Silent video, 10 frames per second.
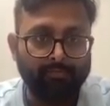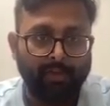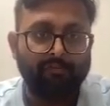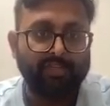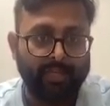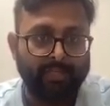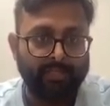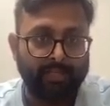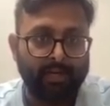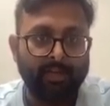
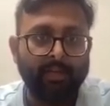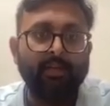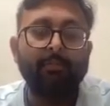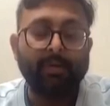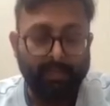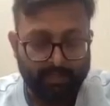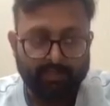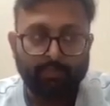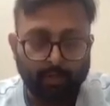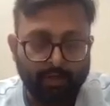emphasize that. Yes. That
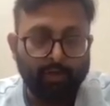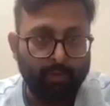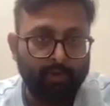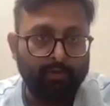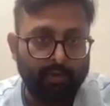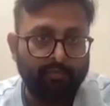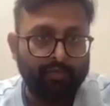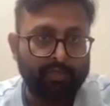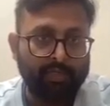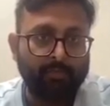is a point we
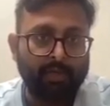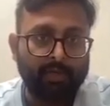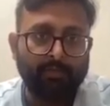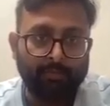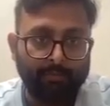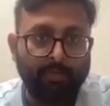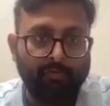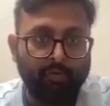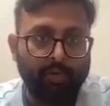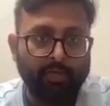emphasize. But yeah,
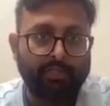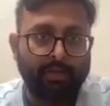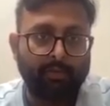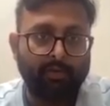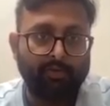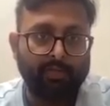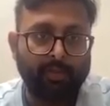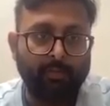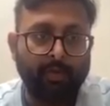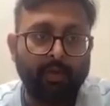before exam, you have to
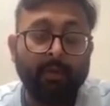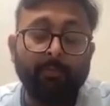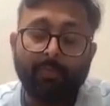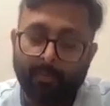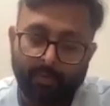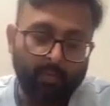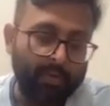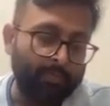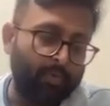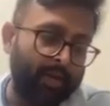sleep well. But
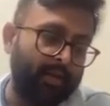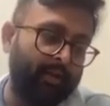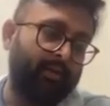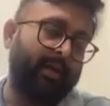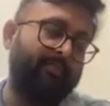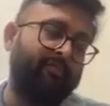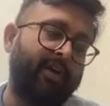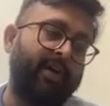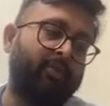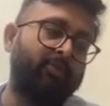one point
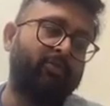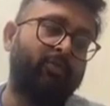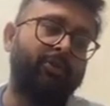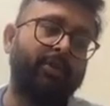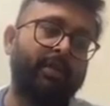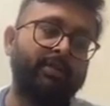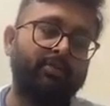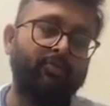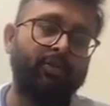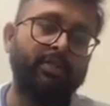I also want to tell
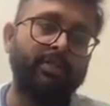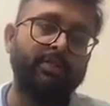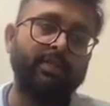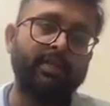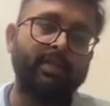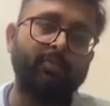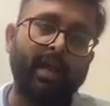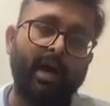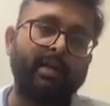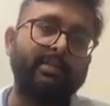students is, jaisa ki
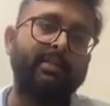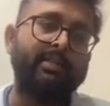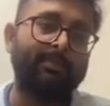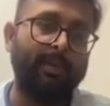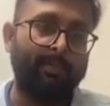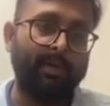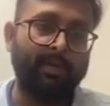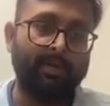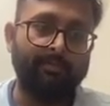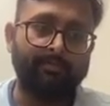tumhara 8 se 10 paper
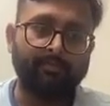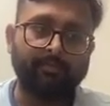hai,